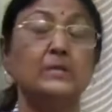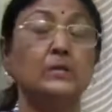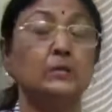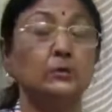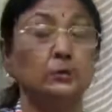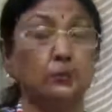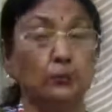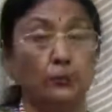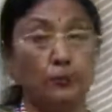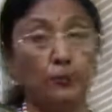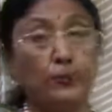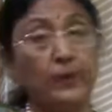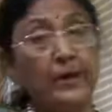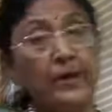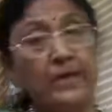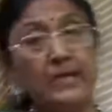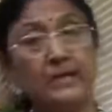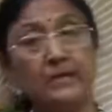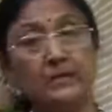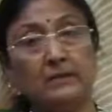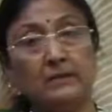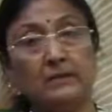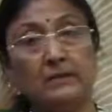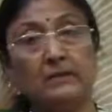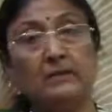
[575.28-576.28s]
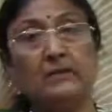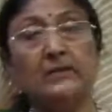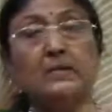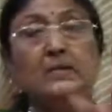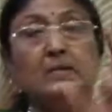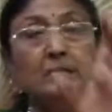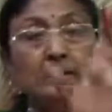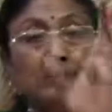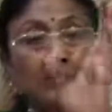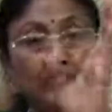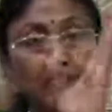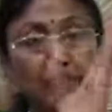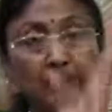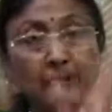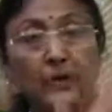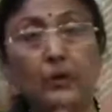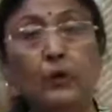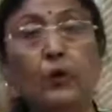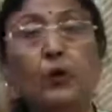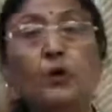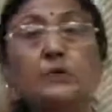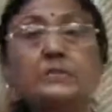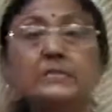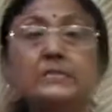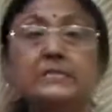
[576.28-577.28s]
So when the
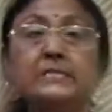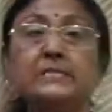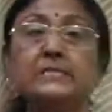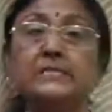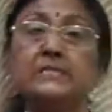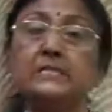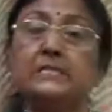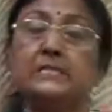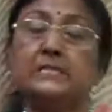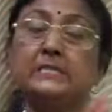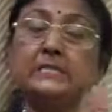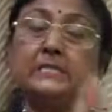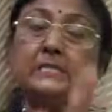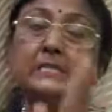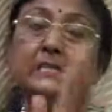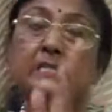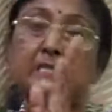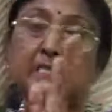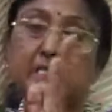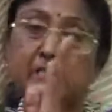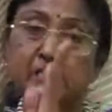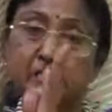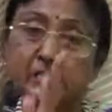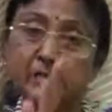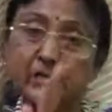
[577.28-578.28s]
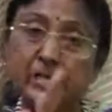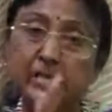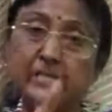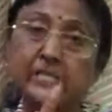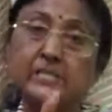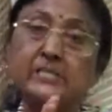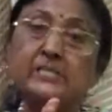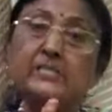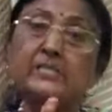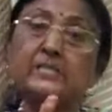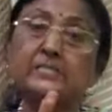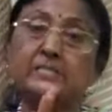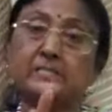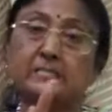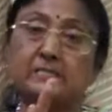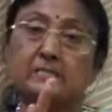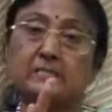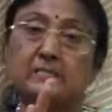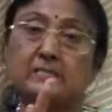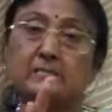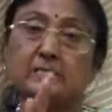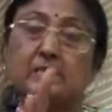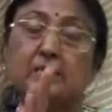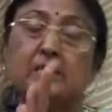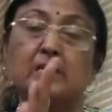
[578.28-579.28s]
velocity changes
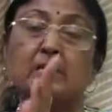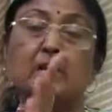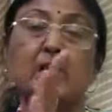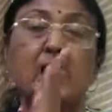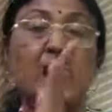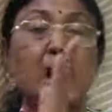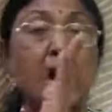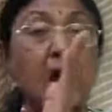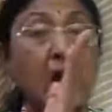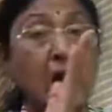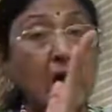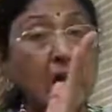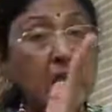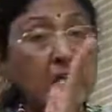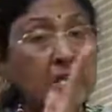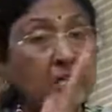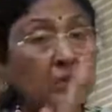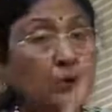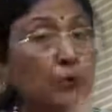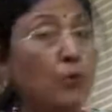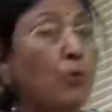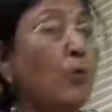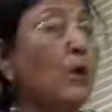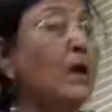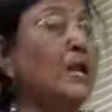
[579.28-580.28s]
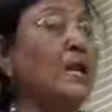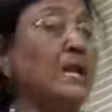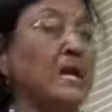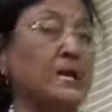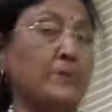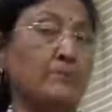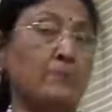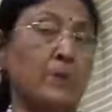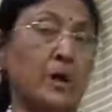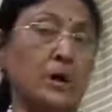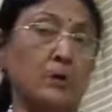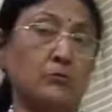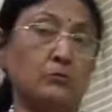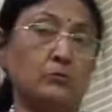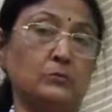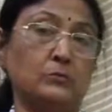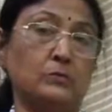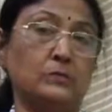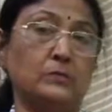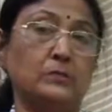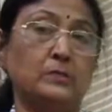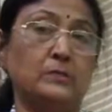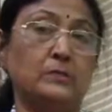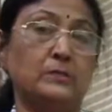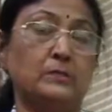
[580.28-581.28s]
unequal amount
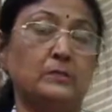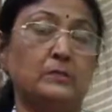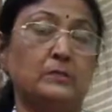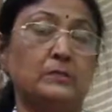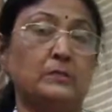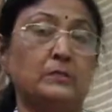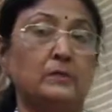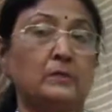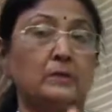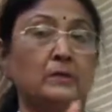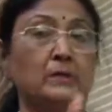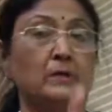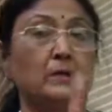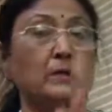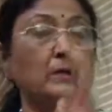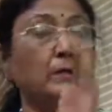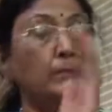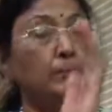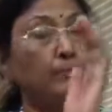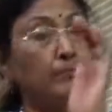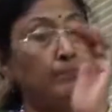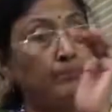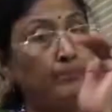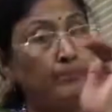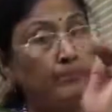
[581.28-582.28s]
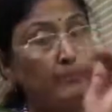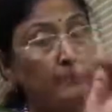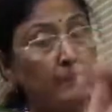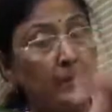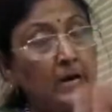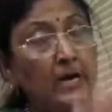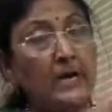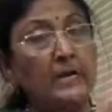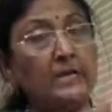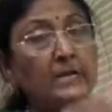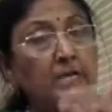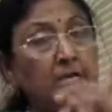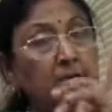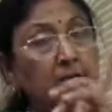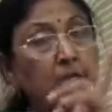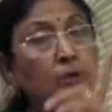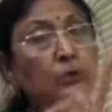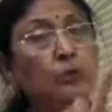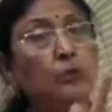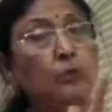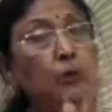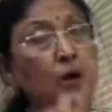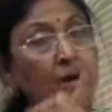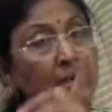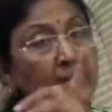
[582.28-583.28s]
per
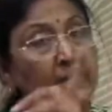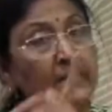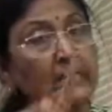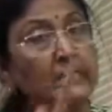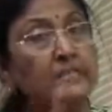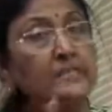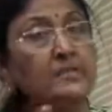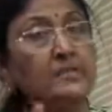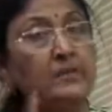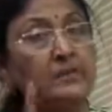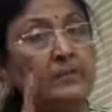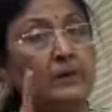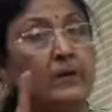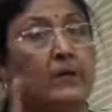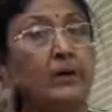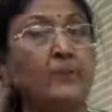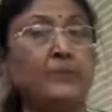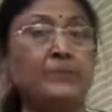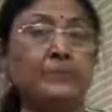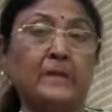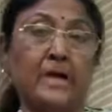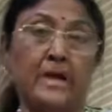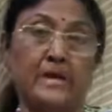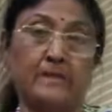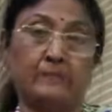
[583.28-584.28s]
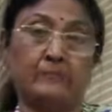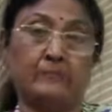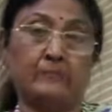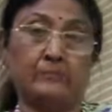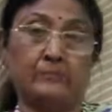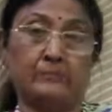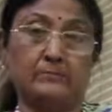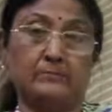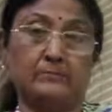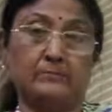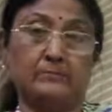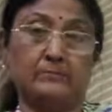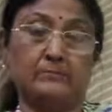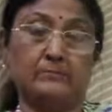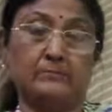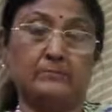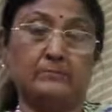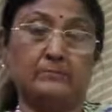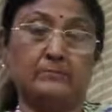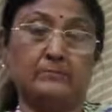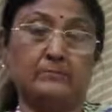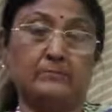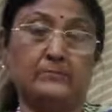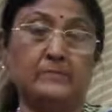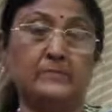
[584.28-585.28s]
equal interval of time,
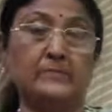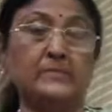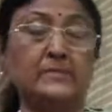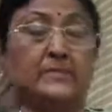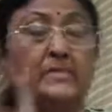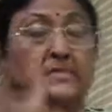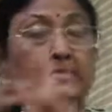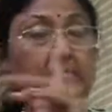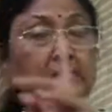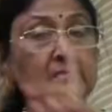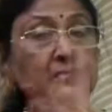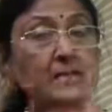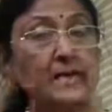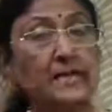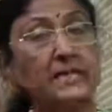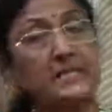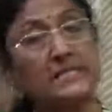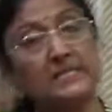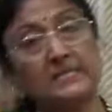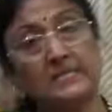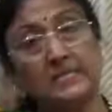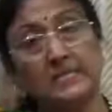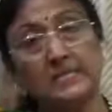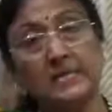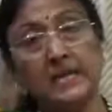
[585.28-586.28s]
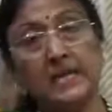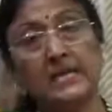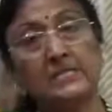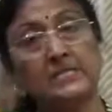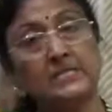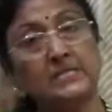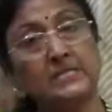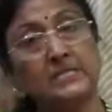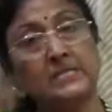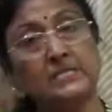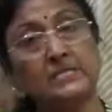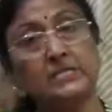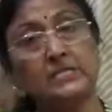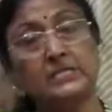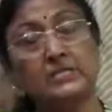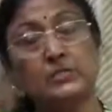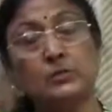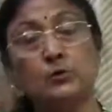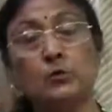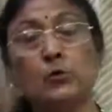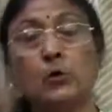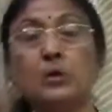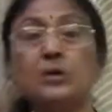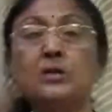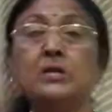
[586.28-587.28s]
this acceleration is
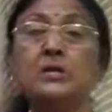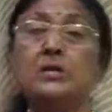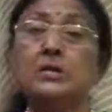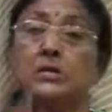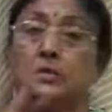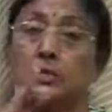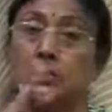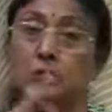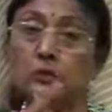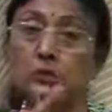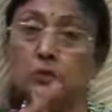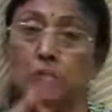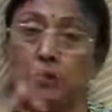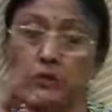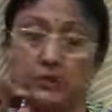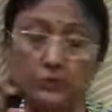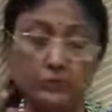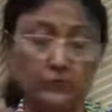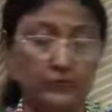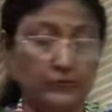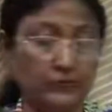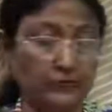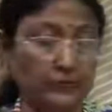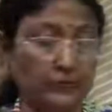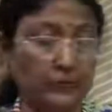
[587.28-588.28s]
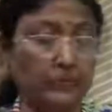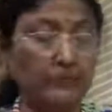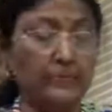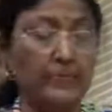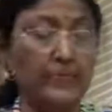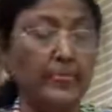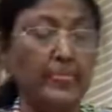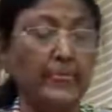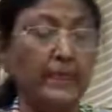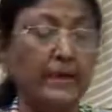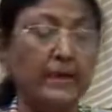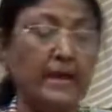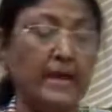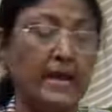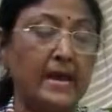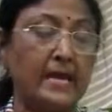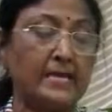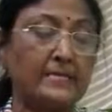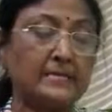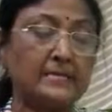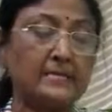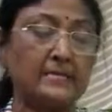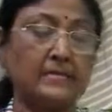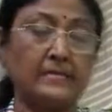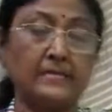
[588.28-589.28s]
called non-uniform
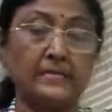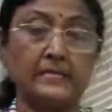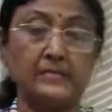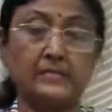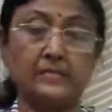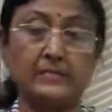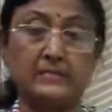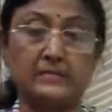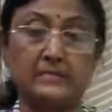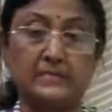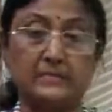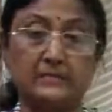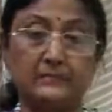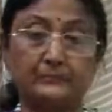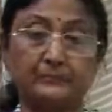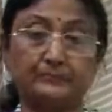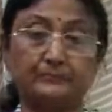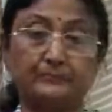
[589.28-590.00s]
accelerations.